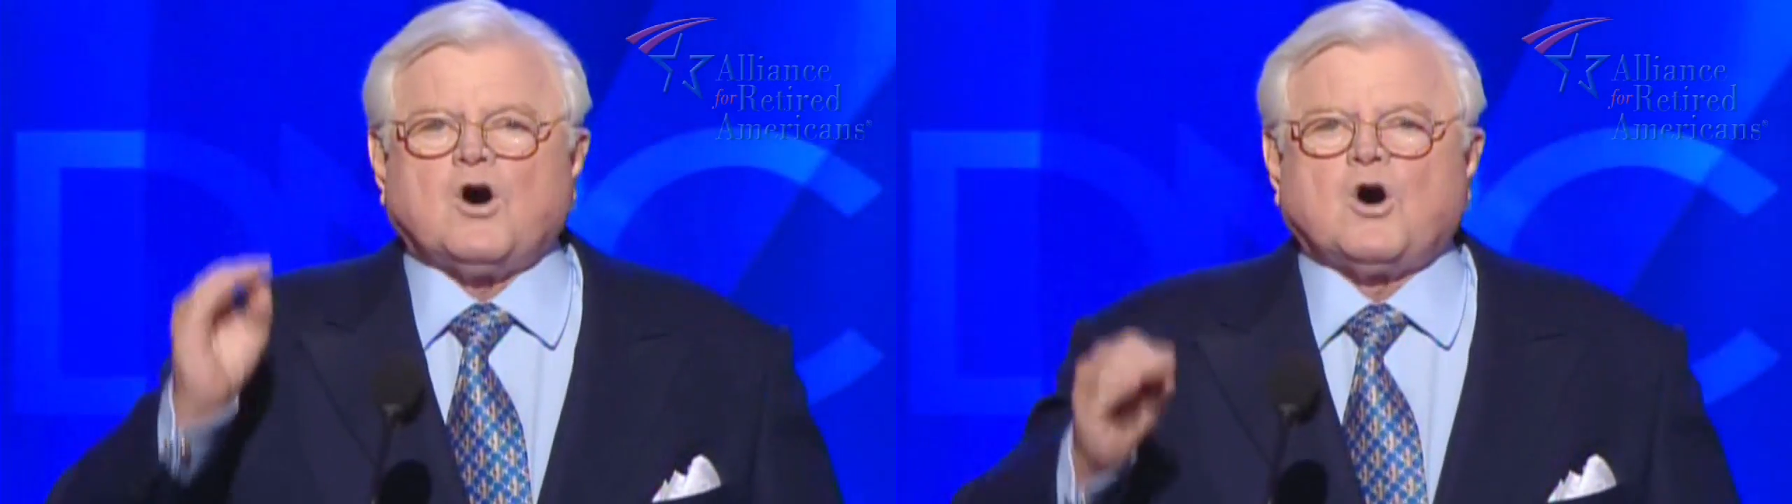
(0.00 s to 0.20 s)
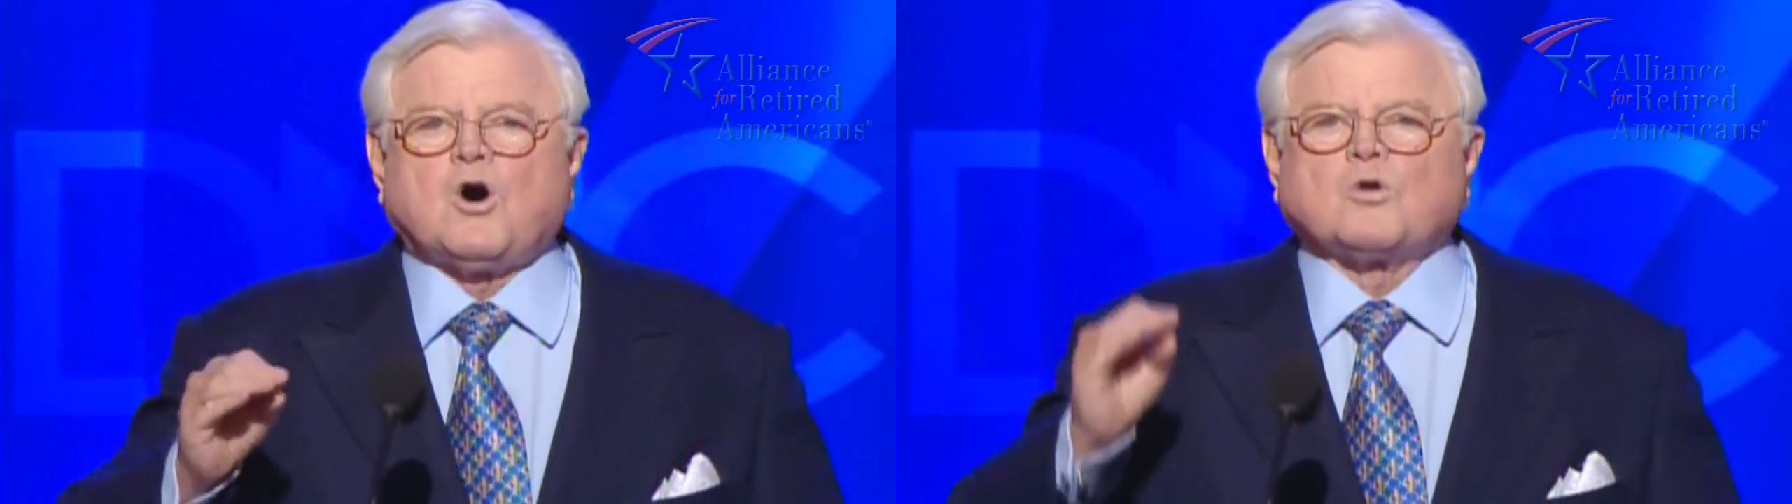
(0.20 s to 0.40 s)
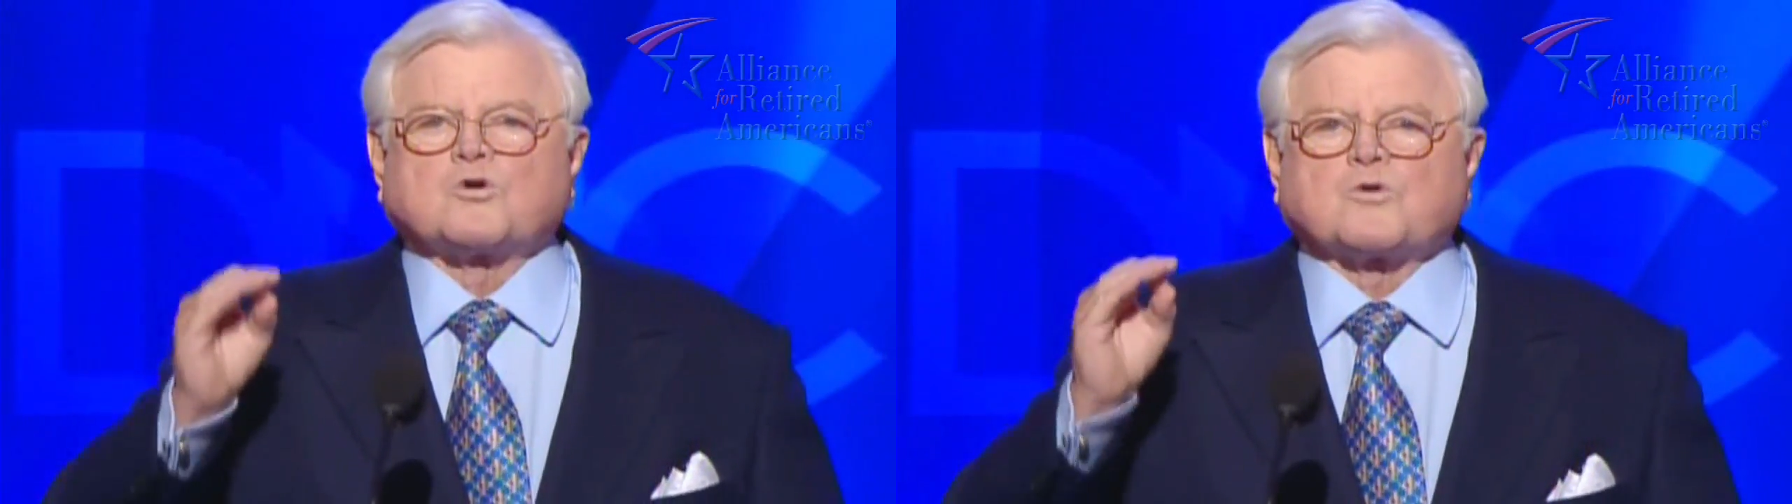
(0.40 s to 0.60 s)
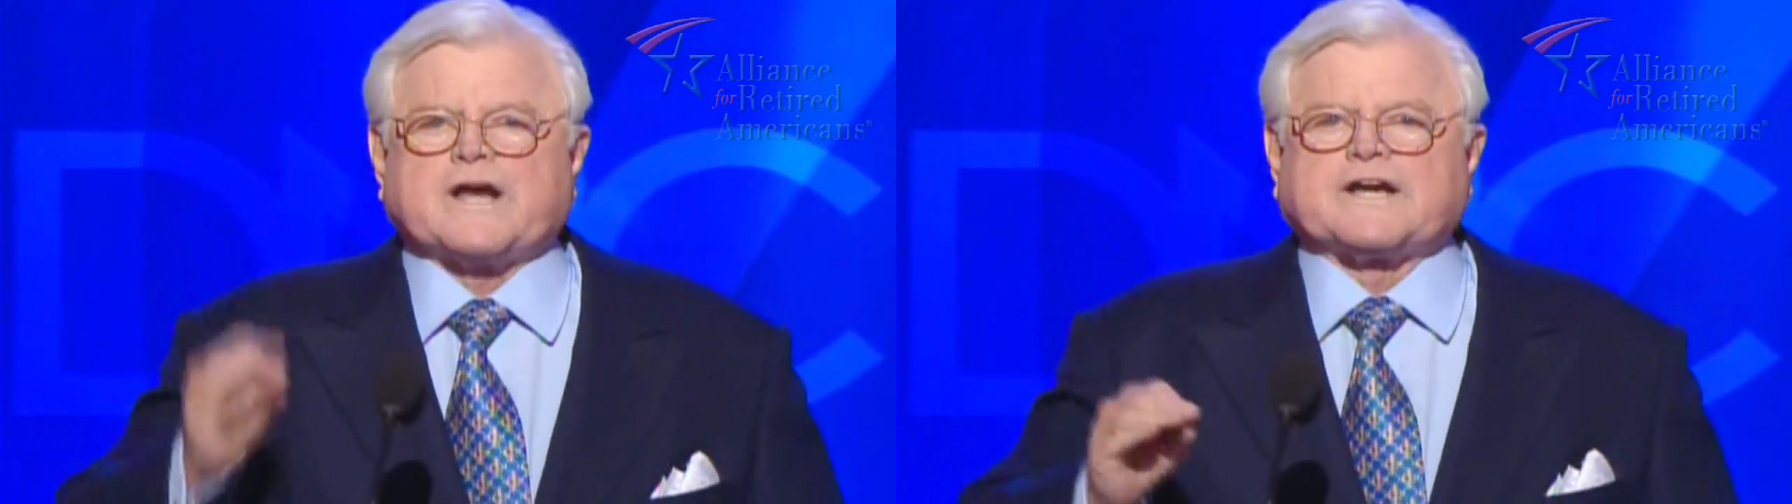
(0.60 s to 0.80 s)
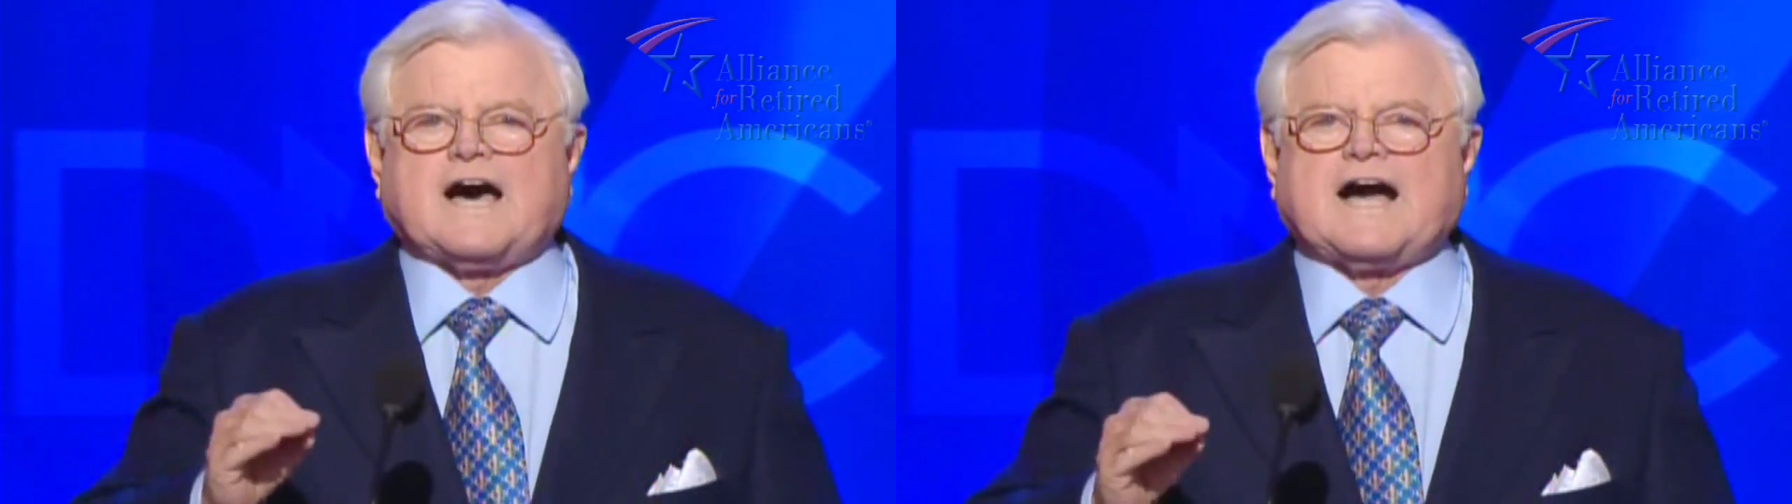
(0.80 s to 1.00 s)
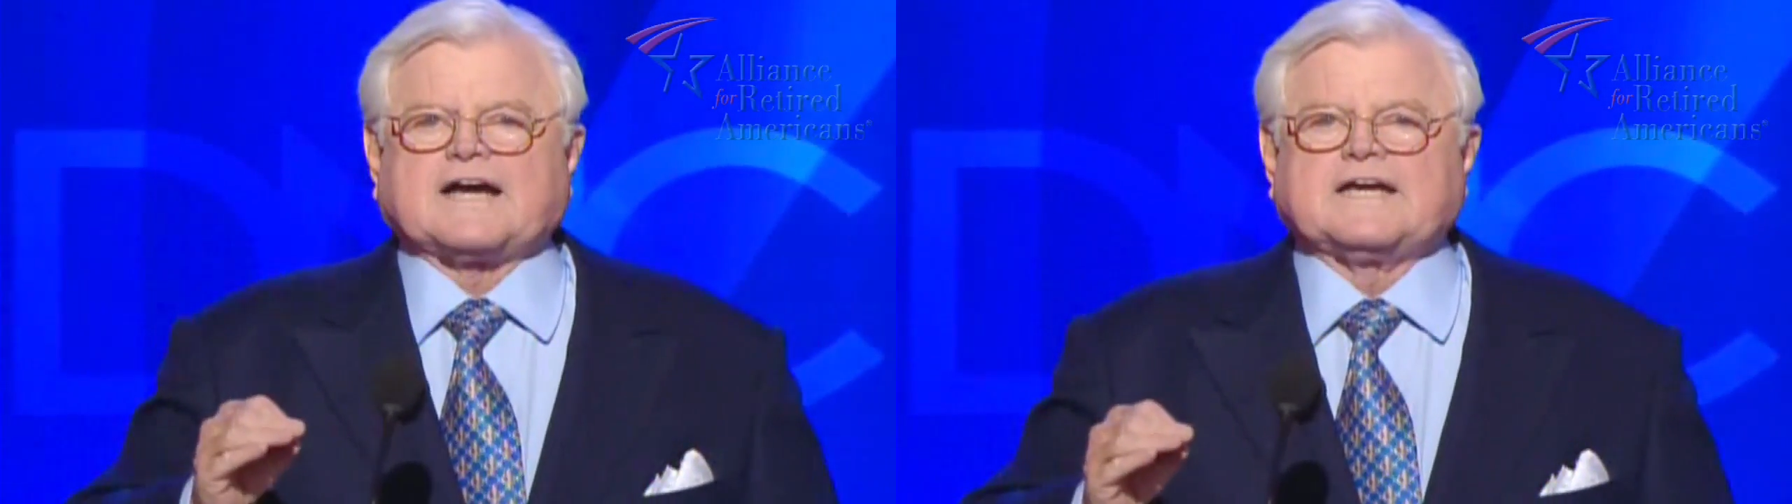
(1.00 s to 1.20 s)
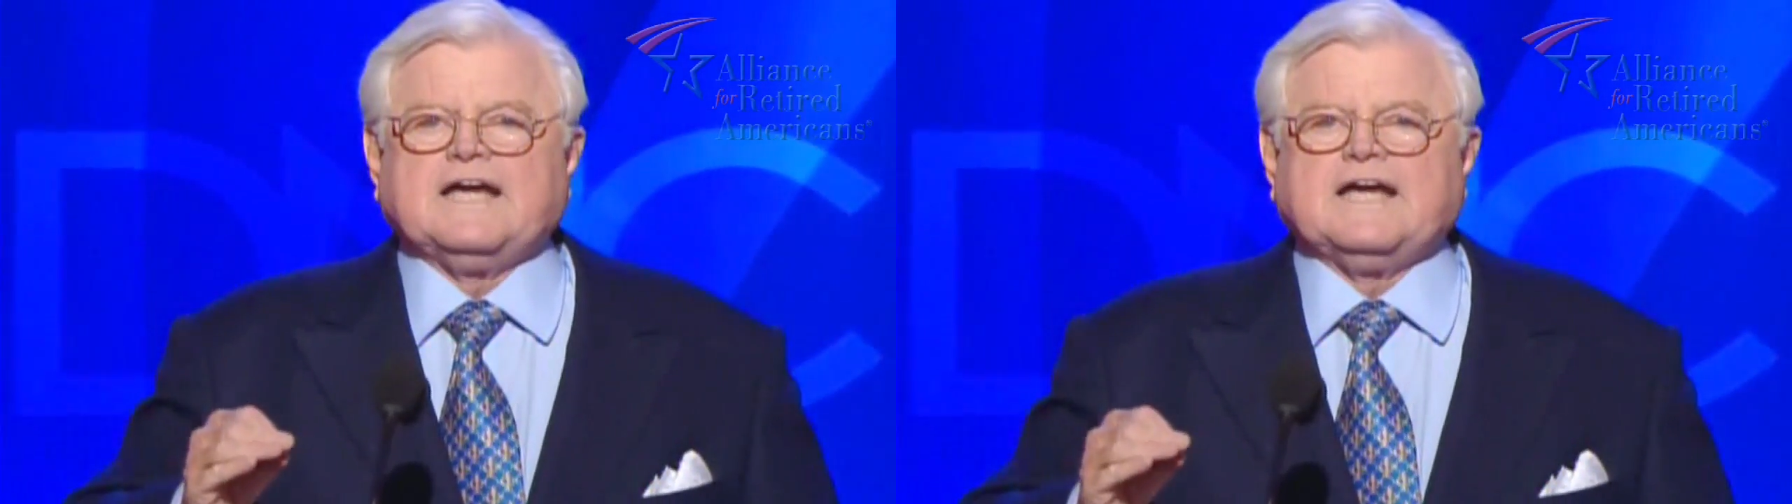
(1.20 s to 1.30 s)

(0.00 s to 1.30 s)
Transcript: old gridlock